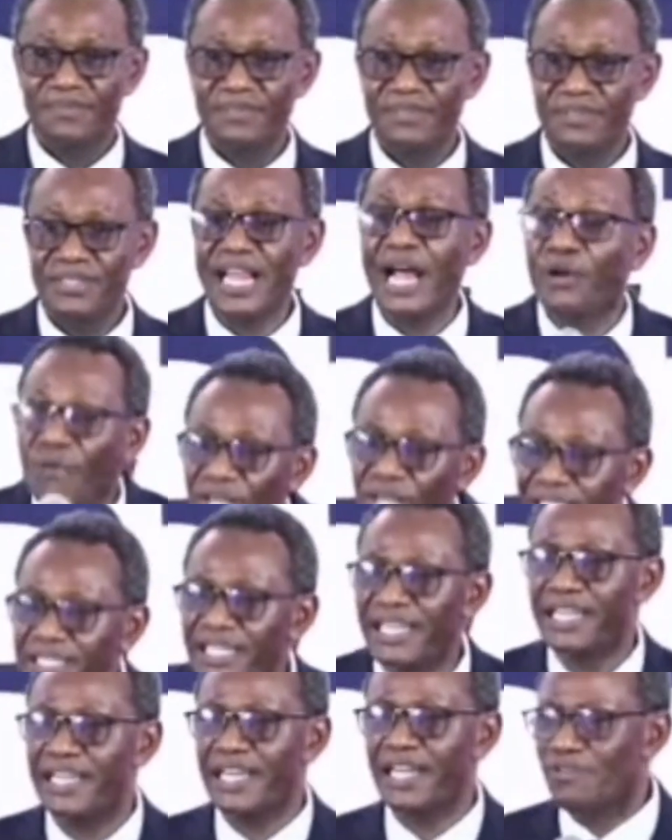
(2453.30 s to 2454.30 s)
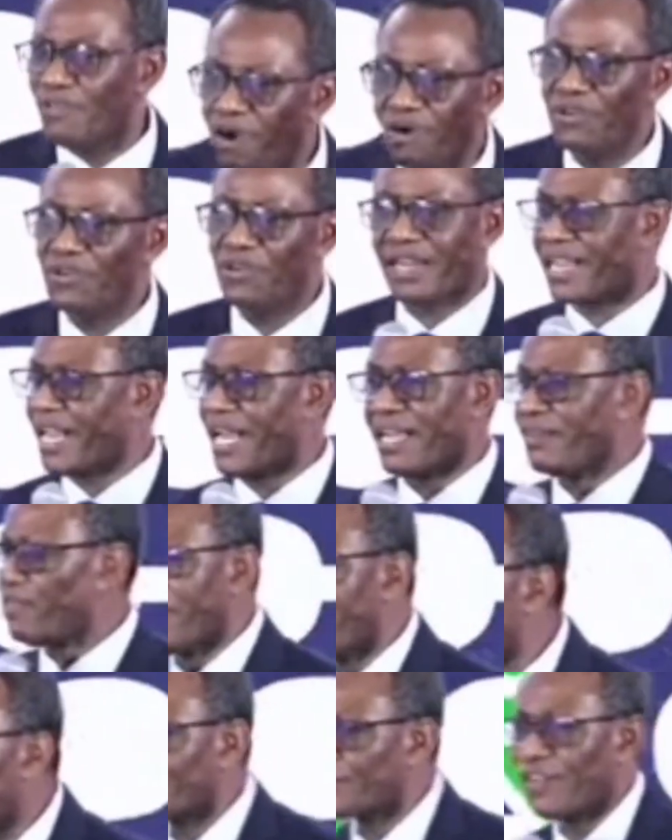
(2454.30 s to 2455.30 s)
They accosted her. No, you can't
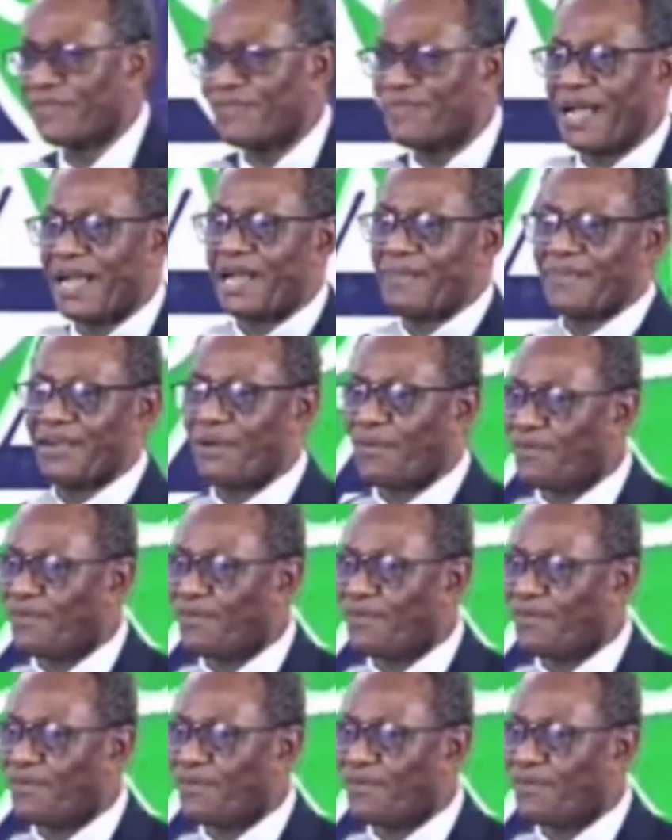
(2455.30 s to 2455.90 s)
own yourself, my